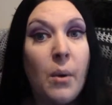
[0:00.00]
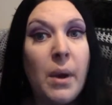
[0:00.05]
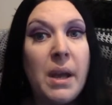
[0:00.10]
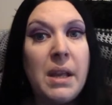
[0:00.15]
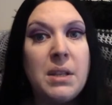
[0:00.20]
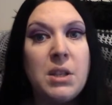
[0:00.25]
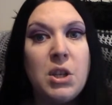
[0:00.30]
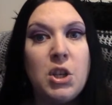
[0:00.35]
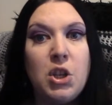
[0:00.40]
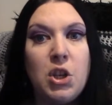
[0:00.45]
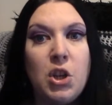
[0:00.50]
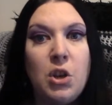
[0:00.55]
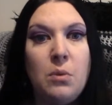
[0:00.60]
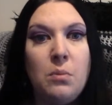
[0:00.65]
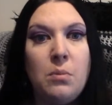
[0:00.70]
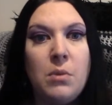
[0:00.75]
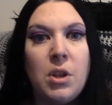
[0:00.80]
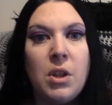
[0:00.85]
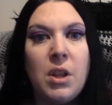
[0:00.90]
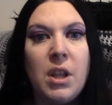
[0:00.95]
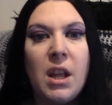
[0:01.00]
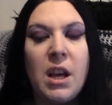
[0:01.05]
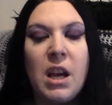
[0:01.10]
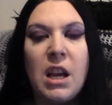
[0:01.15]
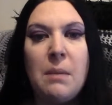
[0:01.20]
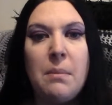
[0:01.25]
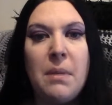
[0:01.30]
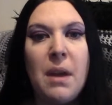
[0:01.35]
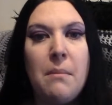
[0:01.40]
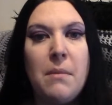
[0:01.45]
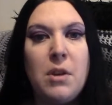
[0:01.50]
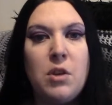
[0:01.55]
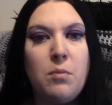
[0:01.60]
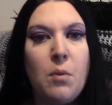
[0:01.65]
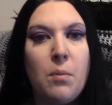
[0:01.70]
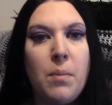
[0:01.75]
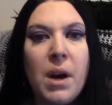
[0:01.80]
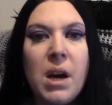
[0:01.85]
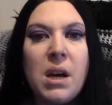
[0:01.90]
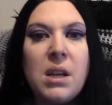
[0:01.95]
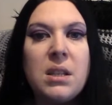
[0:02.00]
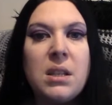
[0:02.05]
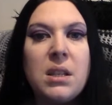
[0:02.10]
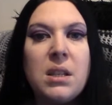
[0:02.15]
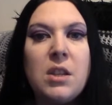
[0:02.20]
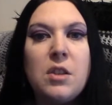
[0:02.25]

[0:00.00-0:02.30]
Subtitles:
it's assumed that they're going to be a miserable person